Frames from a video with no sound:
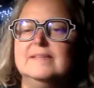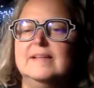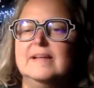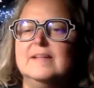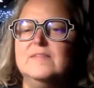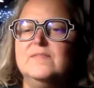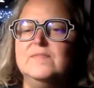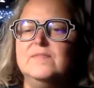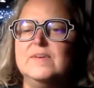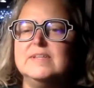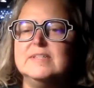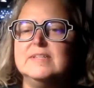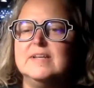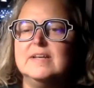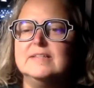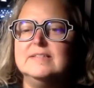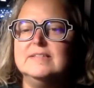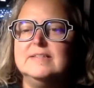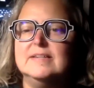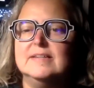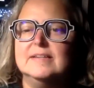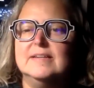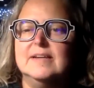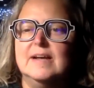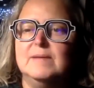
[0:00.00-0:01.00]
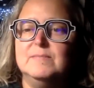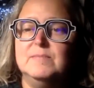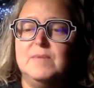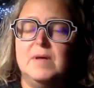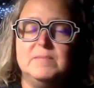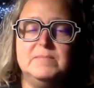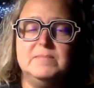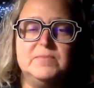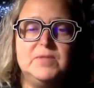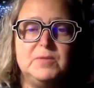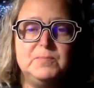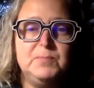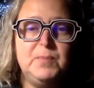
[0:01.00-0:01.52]
that's fantastic.
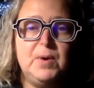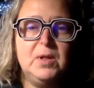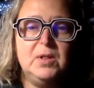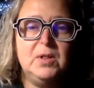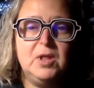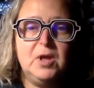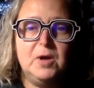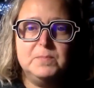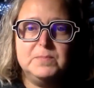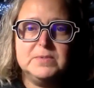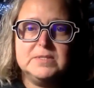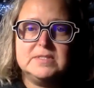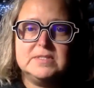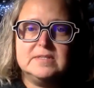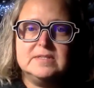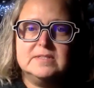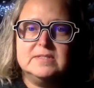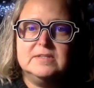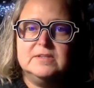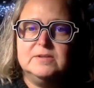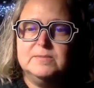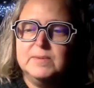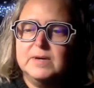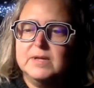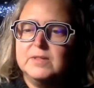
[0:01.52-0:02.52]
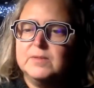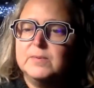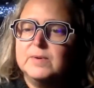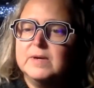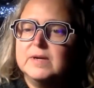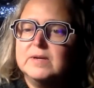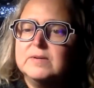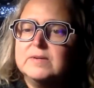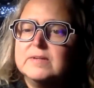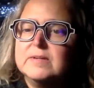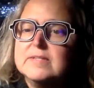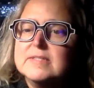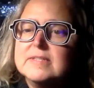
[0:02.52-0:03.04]
I'm the pole opposite to you, by the
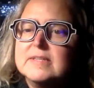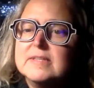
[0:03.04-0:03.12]
way, Chris.